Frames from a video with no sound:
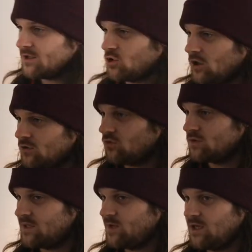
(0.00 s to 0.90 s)
the toilet roll
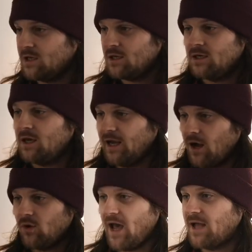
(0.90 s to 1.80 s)
to me and
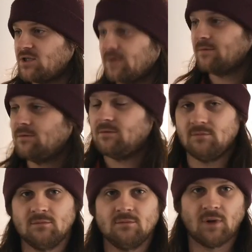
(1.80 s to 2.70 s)
I'll catch it.
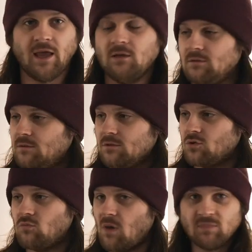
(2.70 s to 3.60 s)
Right, so
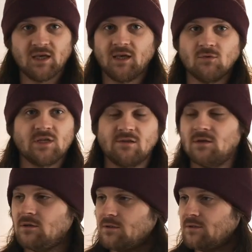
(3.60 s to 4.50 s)
Mum can count to
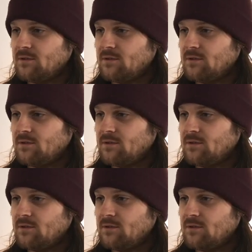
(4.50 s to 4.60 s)
3.